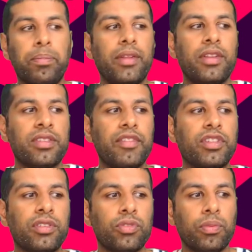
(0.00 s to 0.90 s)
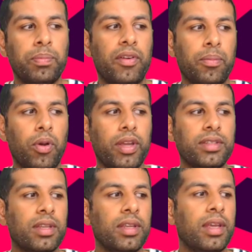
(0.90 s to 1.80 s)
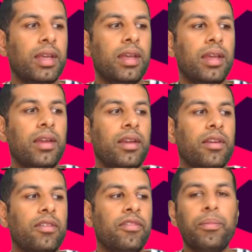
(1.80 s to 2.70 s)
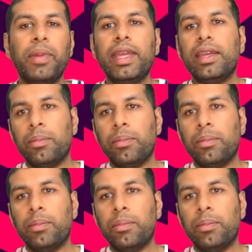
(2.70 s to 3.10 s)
But there's something to sort of bear in mind. For me,